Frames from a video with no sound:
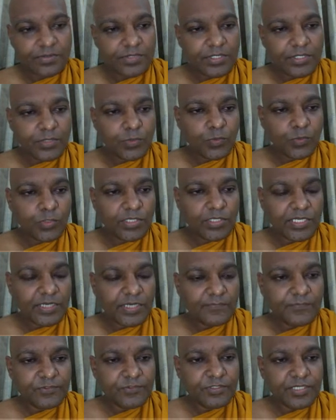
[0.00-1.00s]
we
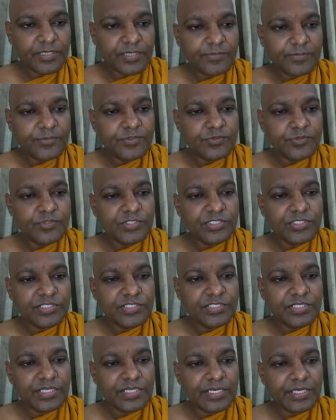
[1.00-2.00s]
have to come to
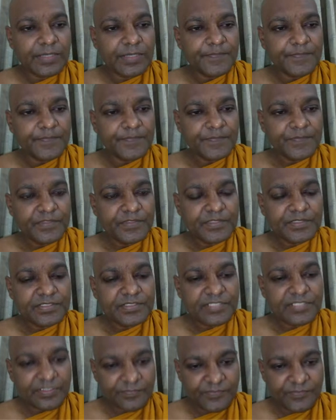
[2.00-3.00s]
the
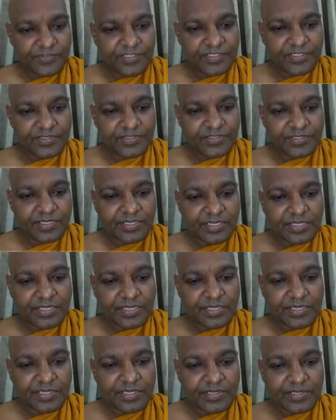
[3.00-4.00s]
suffering
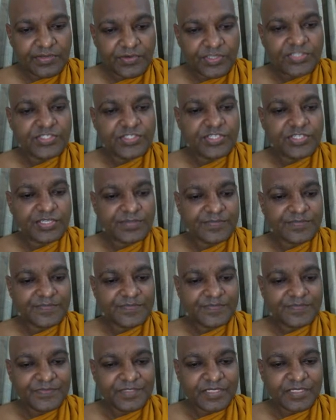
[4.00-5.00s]
region.
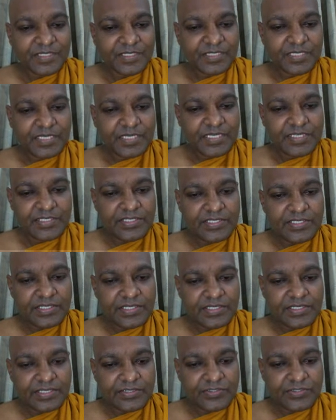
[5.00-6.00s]

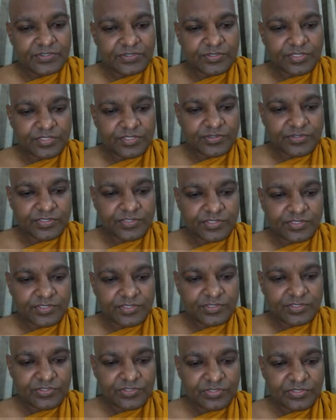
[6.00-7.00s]
And as you can see,
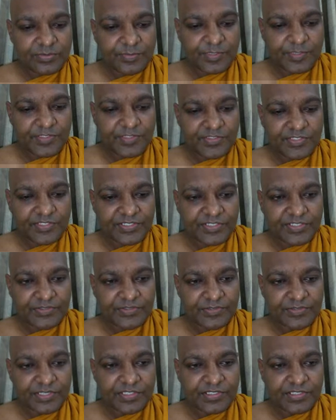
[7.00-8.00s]
this is the present,
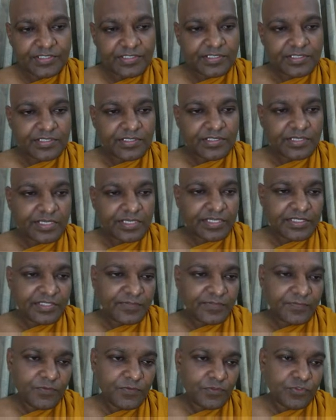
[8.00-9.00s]
right, and the
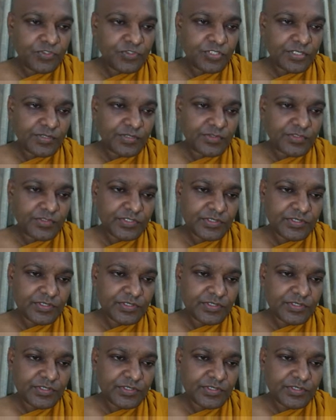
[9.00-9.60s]
future. See,